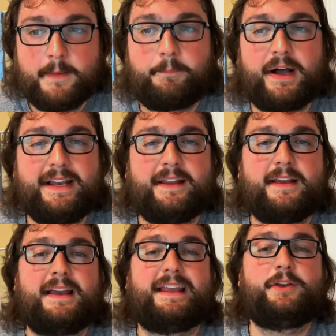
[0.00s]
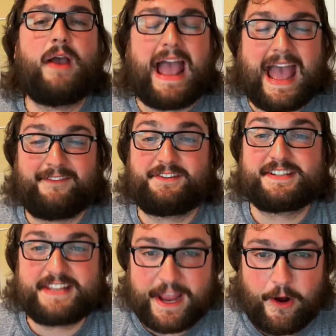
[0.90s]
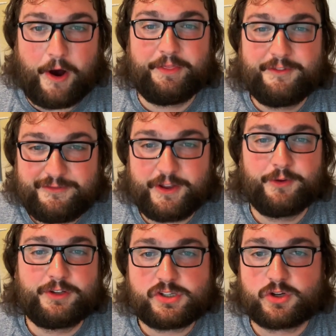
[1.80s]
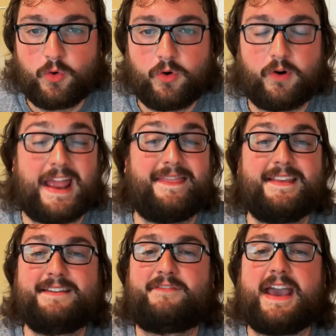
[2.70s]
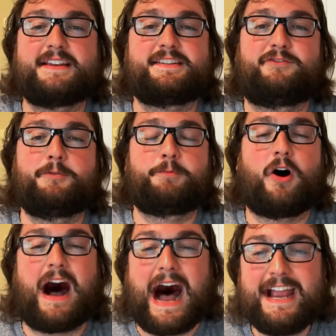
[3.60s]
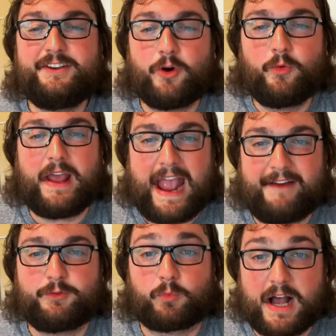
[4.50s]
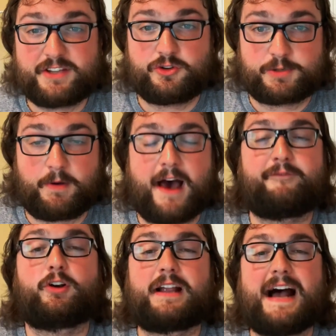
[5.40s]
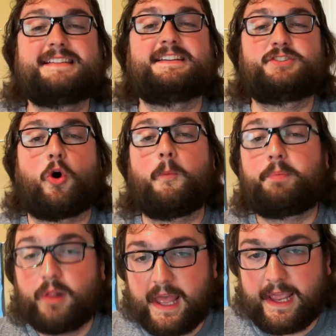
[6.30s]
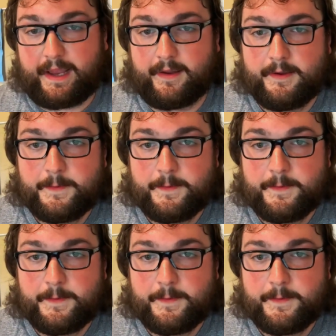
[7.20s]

But you have to stay on the field to score. And in fantasy football, I don't have the roster spot for guys that don't play.